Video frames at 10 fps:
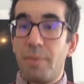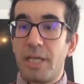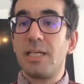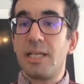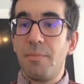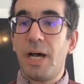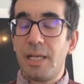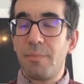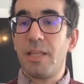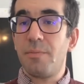basically
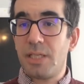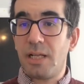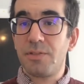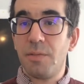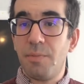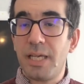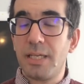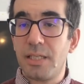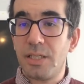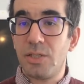mining by themselves and making
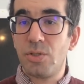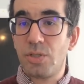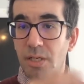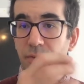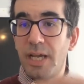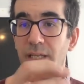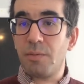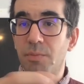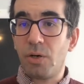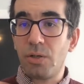decisions and
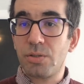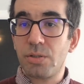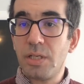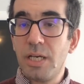creating blocks.